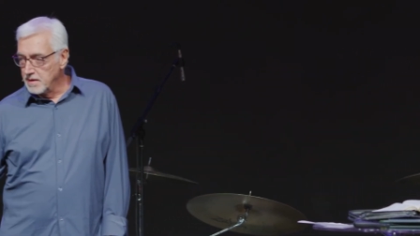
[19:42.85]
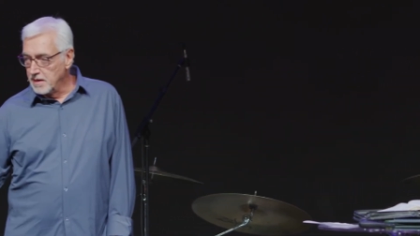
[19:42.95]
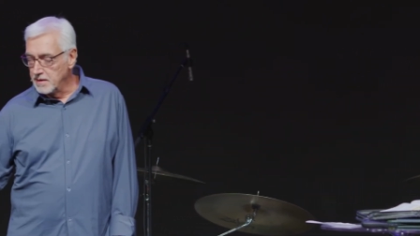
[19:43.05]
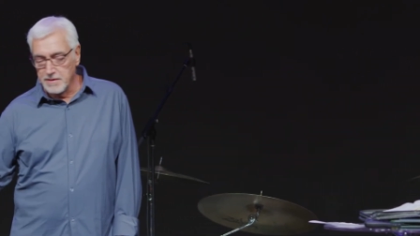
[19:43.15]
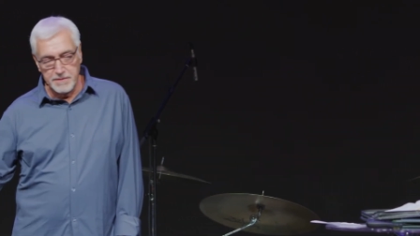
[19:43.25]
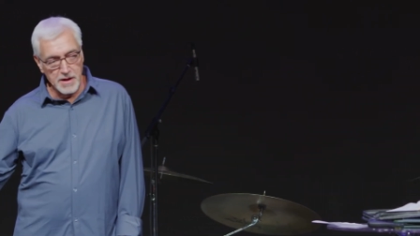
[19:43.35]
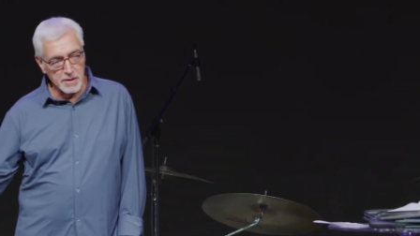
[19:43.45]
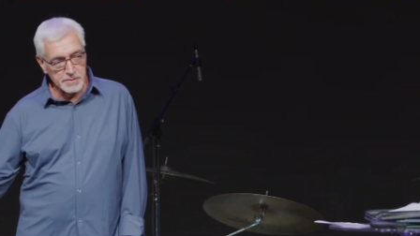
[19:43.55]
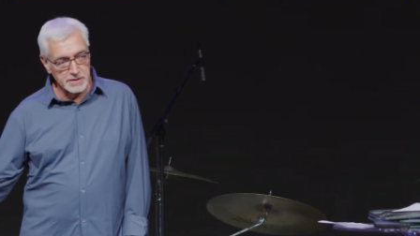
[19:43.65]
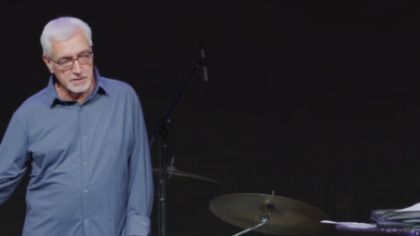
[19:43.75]
it
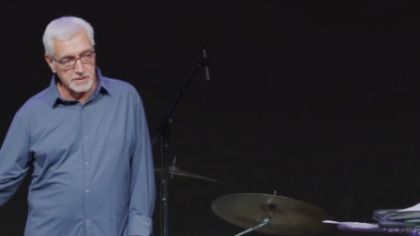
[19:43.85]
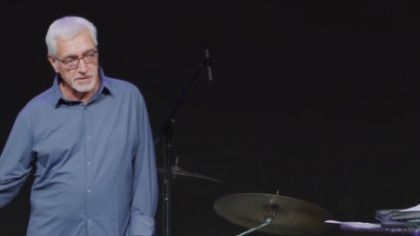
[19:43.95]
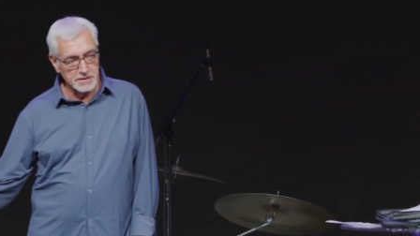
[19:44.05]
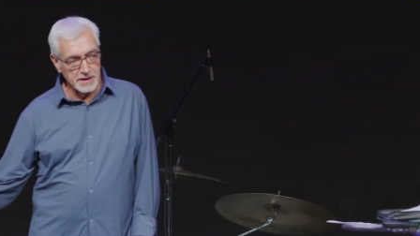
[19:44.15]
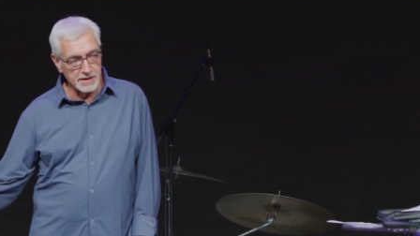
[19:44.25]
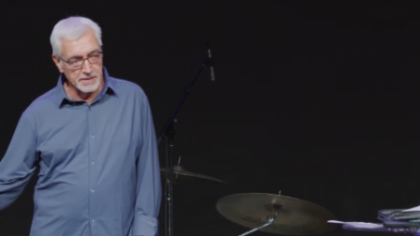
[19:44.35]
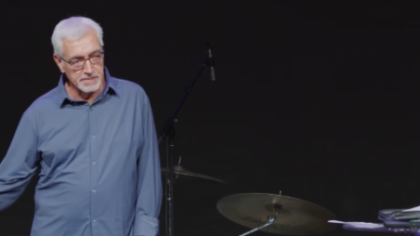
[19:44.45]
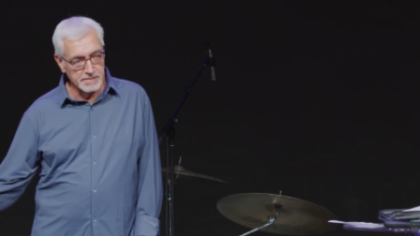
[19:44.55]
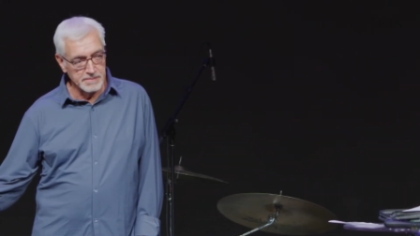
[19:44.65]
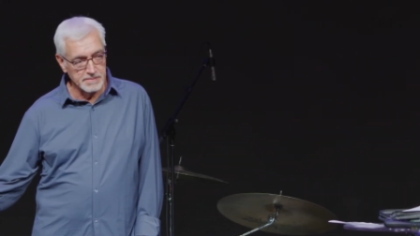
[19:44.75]
develops into sin.
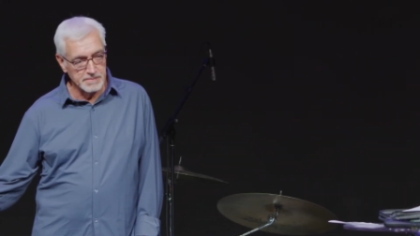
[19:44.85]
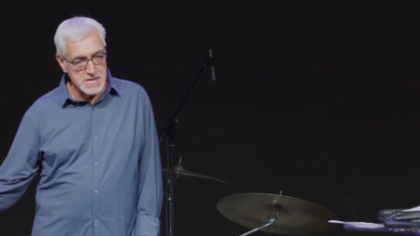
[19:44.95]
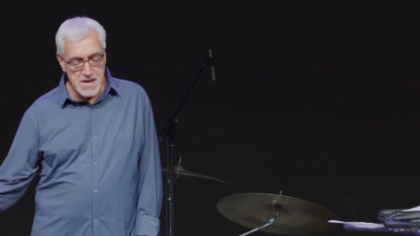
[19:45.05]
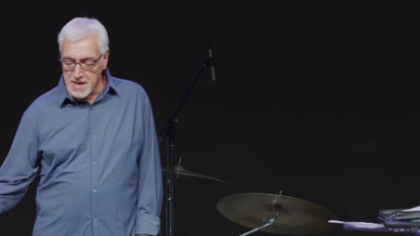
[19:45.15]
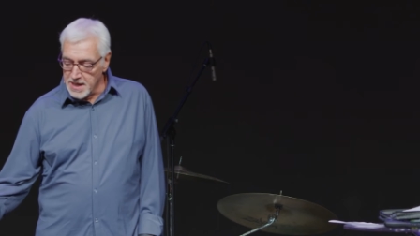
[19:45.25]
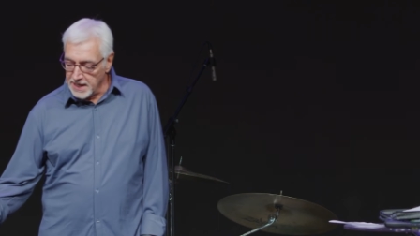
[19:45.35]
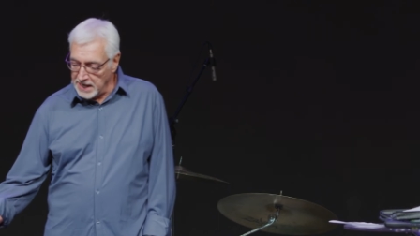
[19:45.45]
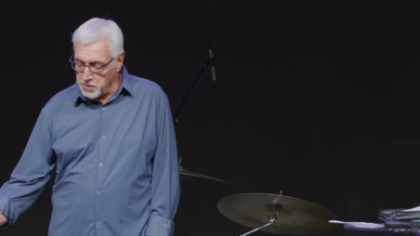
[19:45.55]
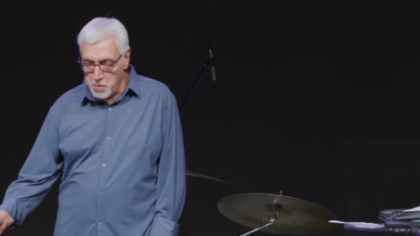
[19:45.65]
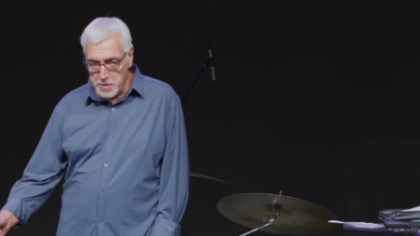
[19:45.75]
And
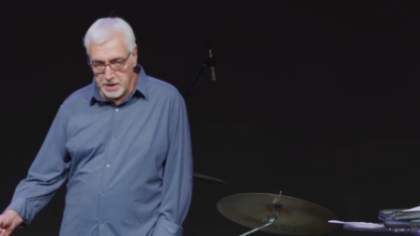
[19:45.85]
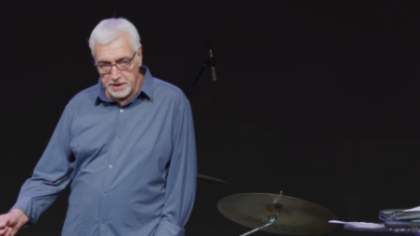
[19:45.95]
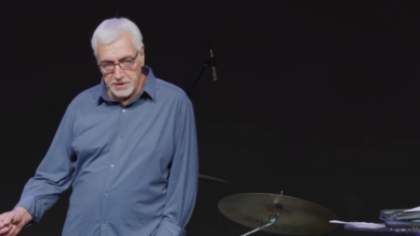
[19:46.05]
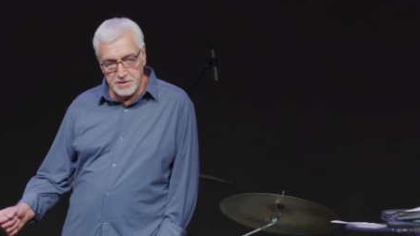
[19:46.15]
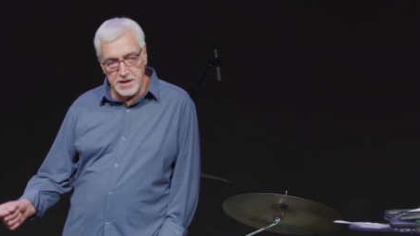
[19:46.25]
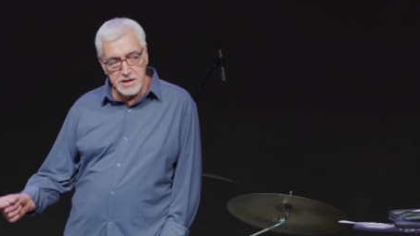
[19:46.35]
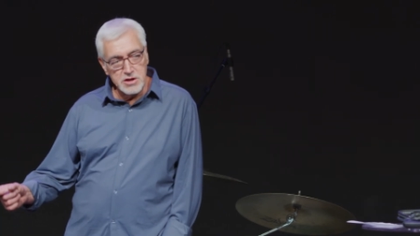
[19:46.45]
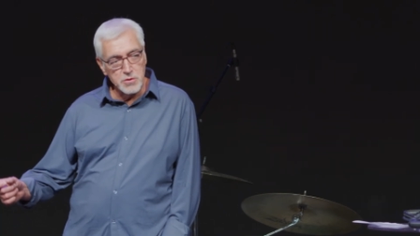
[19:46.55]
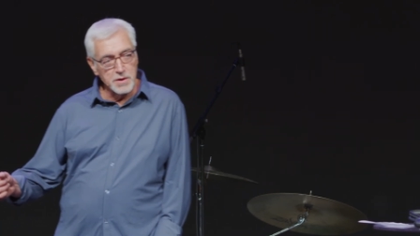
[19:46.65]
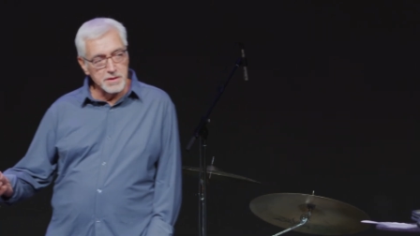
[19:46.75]
then when we
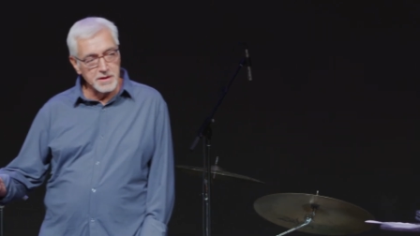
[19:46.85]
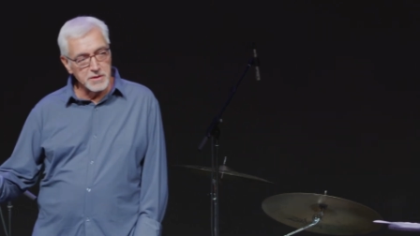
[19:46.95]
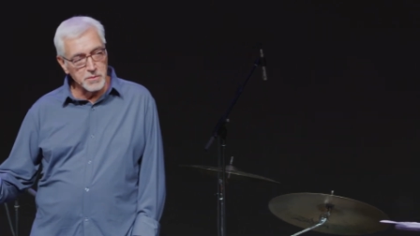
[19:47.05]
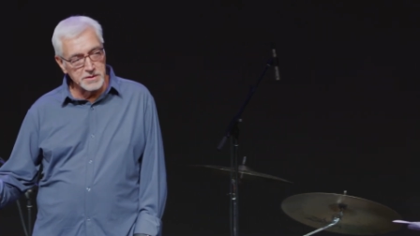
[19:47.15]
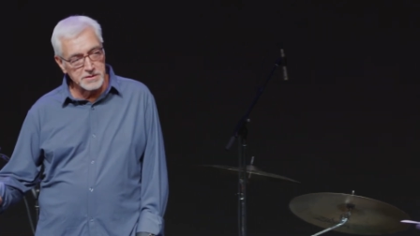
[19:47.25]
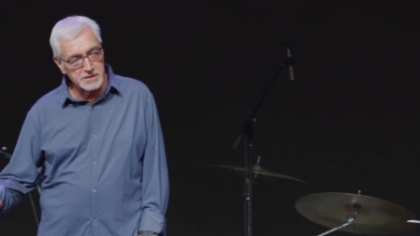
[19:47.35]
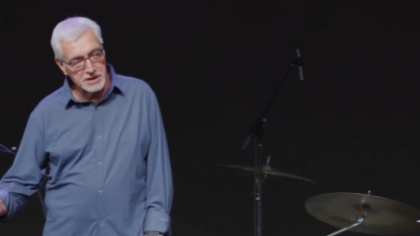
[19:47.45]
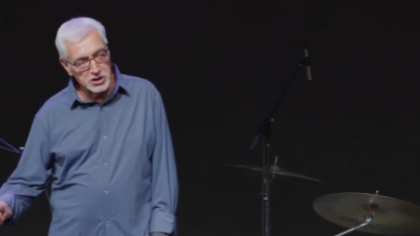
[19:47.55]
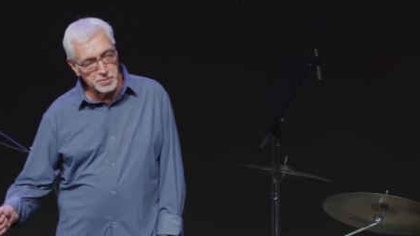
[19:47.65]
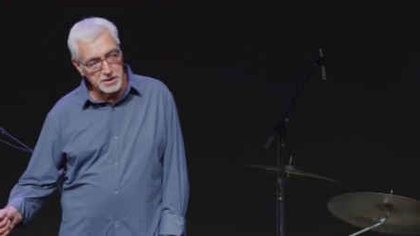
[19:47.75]
continue with it, when sin
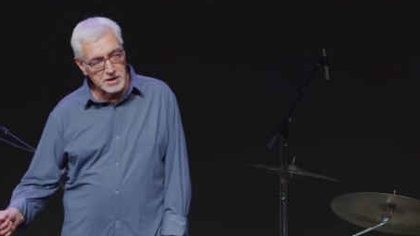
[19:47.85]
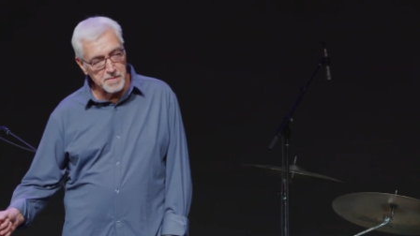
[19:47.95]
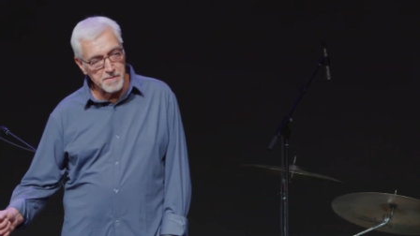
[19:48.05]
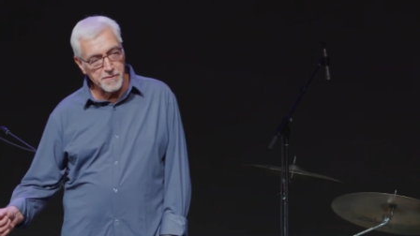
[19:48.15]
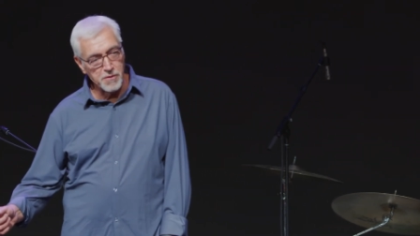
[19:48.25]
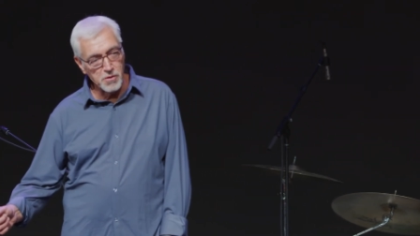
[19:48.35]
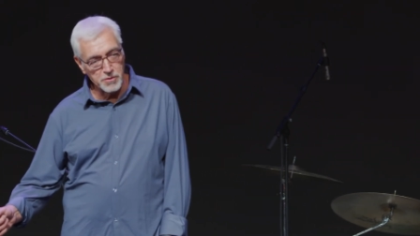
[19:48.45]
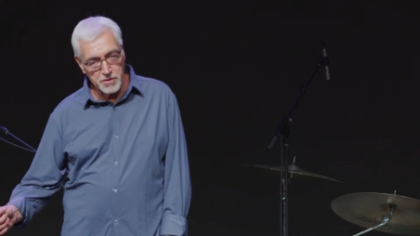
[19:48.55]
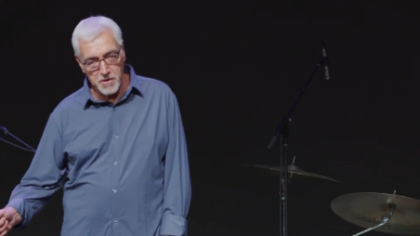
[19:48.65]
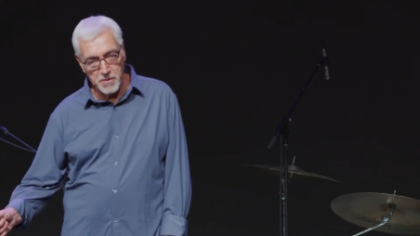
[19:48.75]
has become full
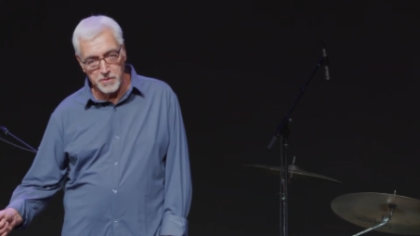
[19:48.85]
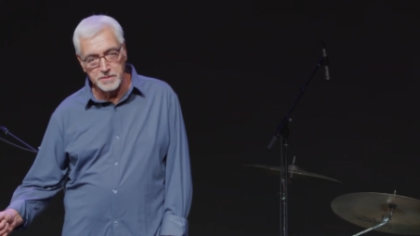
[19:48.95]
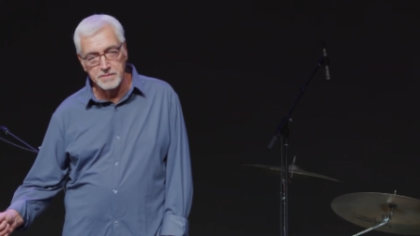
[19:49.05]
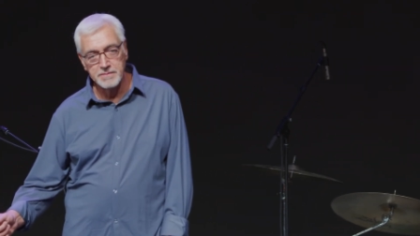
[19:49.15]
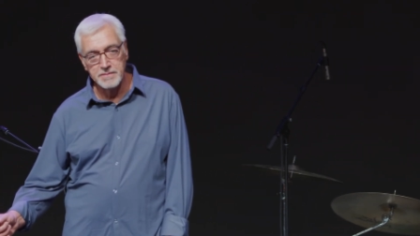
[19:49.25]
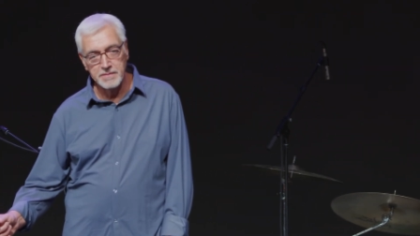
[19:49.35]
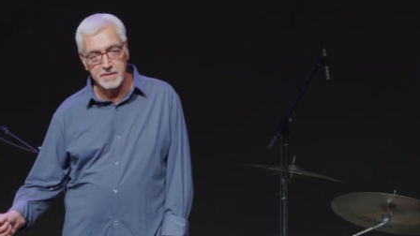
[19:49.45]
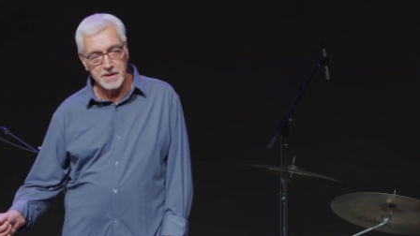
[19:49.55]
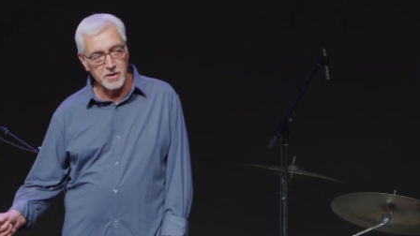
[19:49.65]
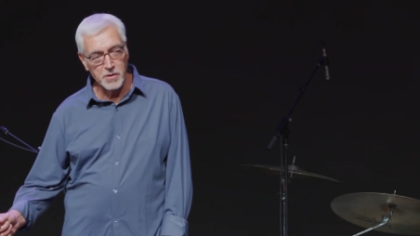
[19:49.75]
grown,
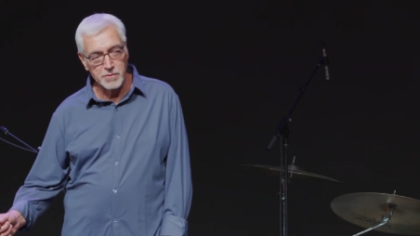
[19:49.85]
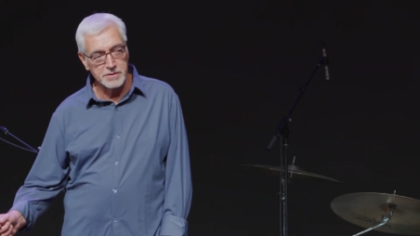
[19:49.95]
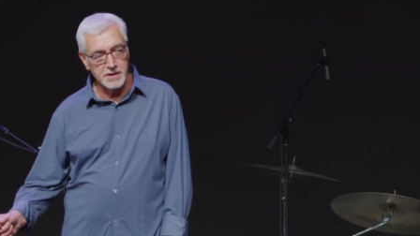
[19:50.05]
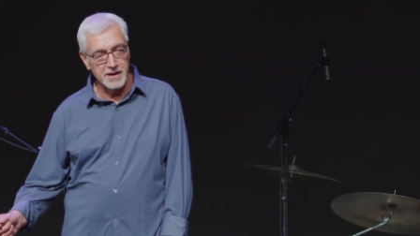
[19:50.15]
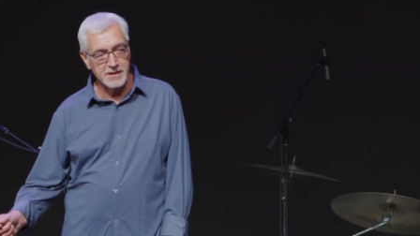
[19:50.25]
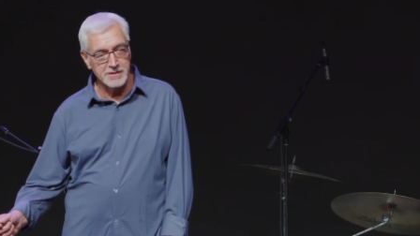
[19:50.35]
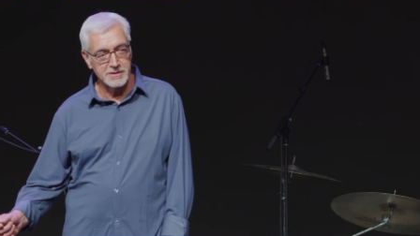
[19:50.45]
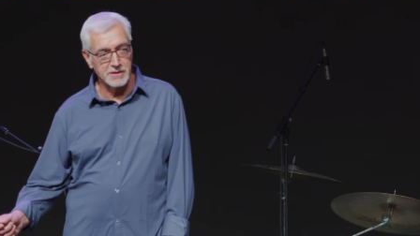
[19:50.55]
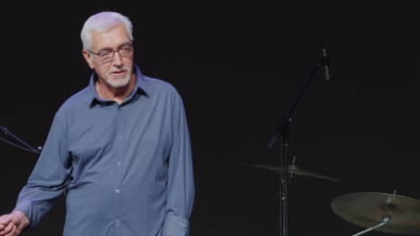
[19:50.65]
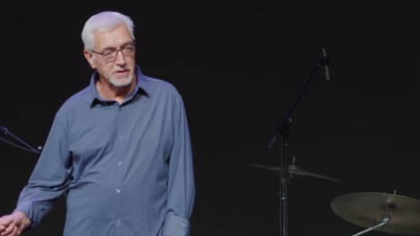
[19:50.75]
it'll overtake us
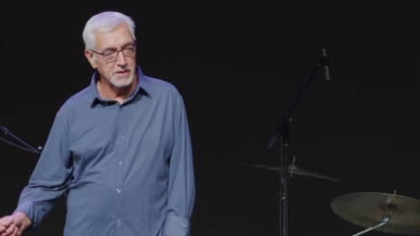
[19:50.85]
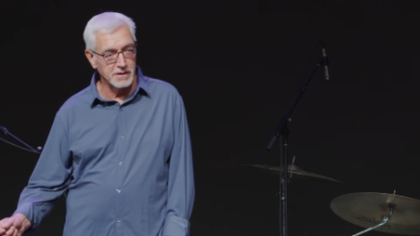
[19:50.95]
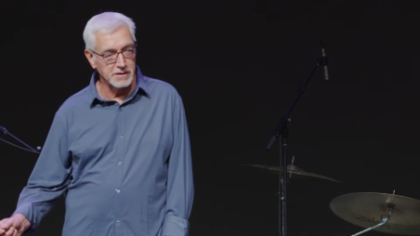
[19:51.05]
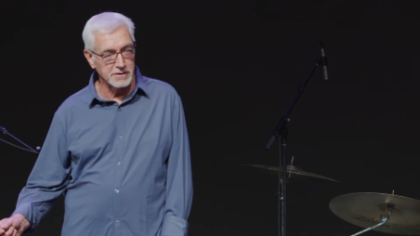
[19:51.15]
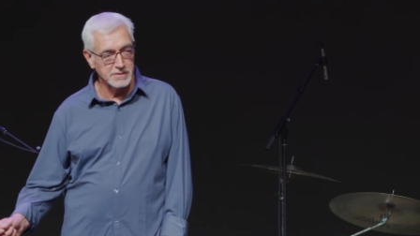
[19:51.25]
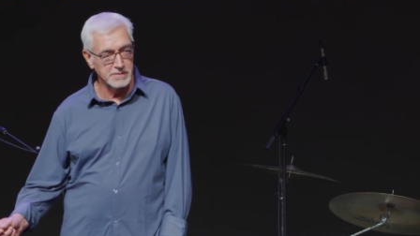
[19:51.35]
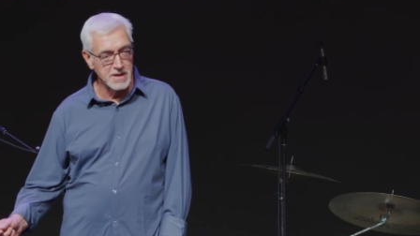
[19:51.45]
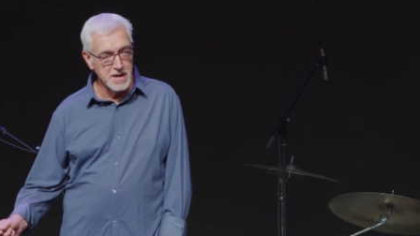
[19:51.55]
and it'll kill us.